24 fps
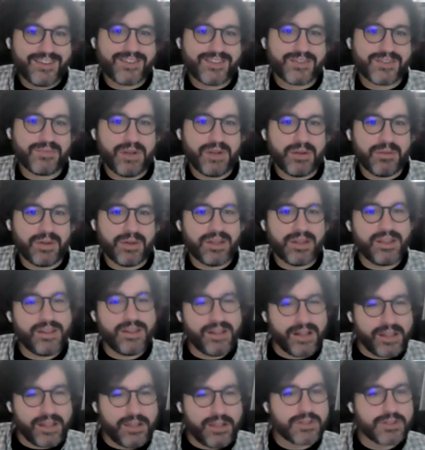I did some beer.
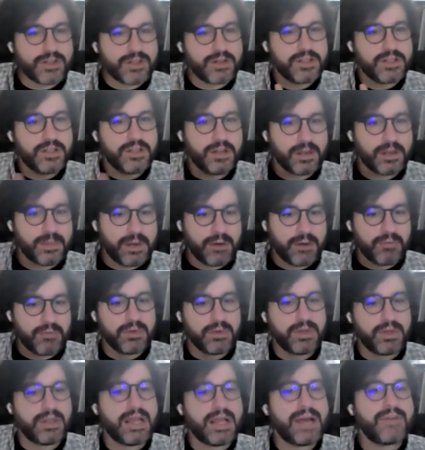Like you start to talk
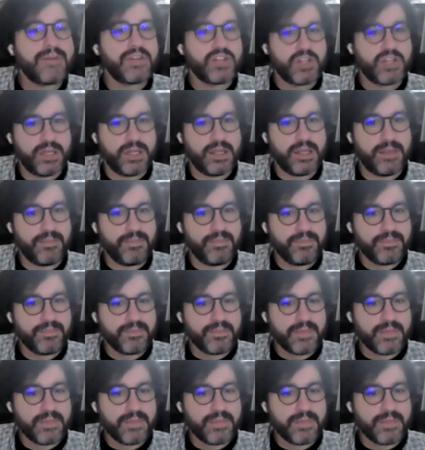about real life shit,